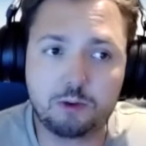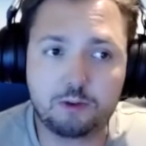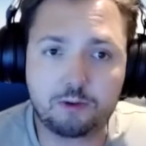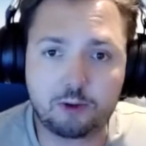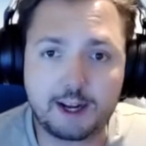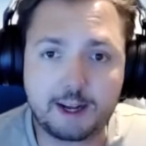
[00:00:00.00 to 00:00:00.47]

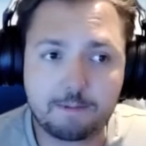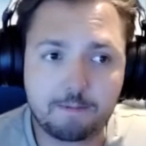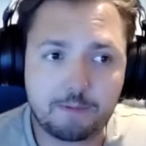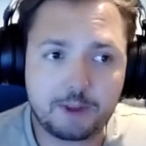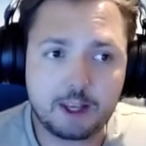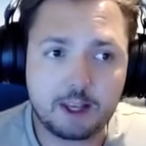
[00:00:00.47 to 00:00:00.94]
free.
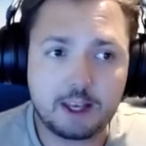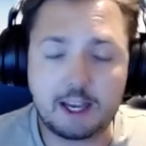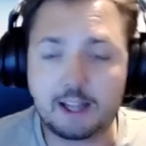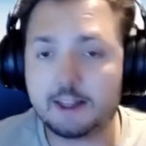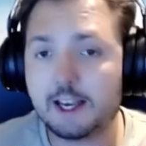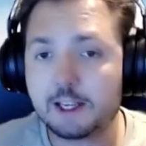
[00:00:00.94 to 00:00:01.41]

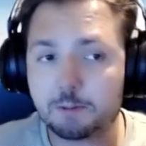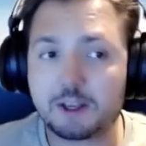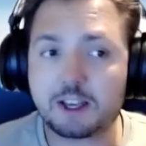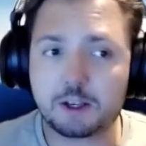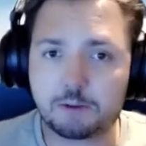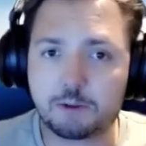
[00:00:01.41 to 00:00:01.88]
And that is
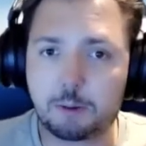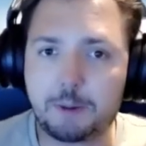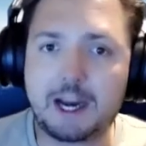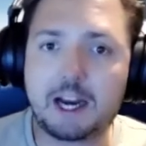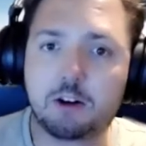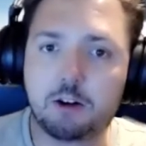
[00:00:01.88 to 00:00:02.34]
because of the
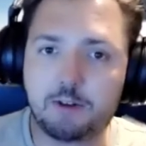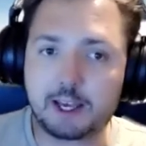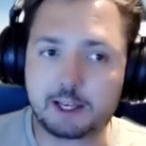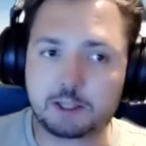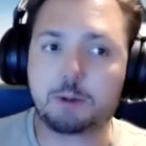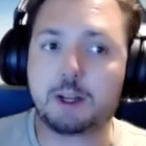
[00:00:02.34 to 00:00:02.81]
power of
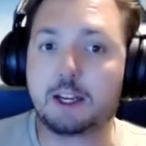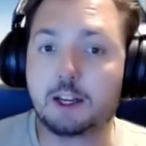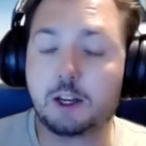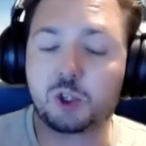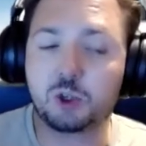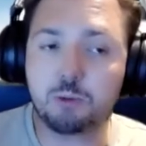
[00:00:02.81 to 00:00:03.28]
X-Plane
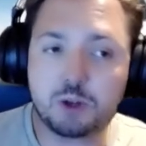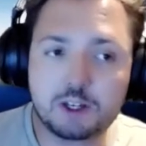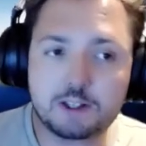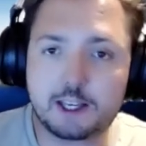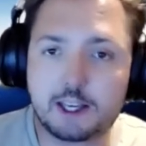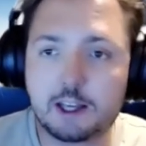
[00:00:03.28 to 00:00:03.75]
and the
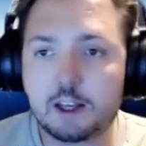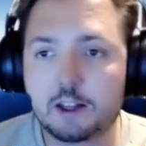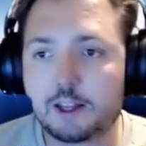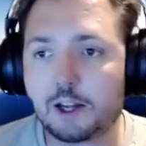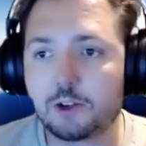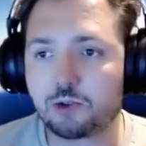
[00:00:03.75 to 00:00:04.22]
community
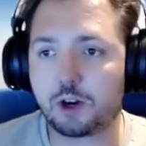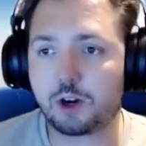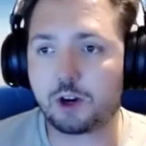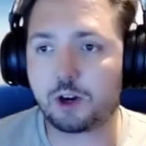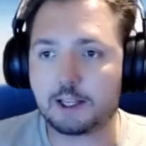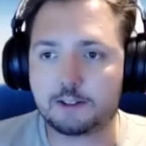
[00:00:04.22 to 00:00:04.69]
that
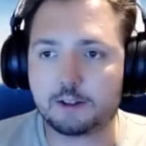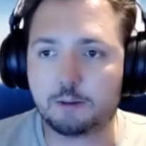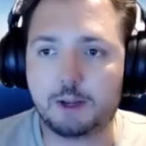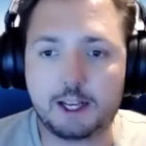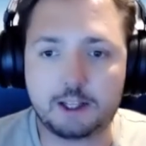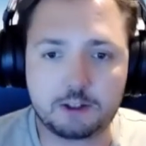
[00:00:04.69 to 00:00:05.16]
drives that
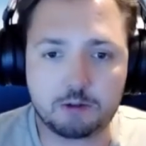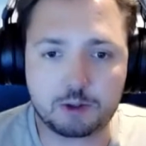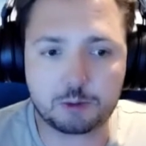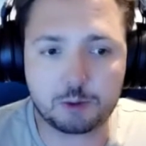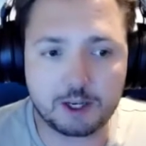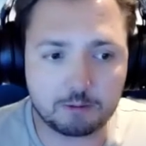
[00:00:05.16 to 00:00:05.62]
simulator
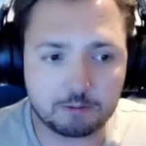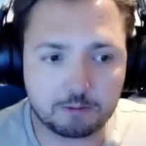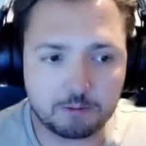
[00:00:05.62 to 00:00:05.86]
as well.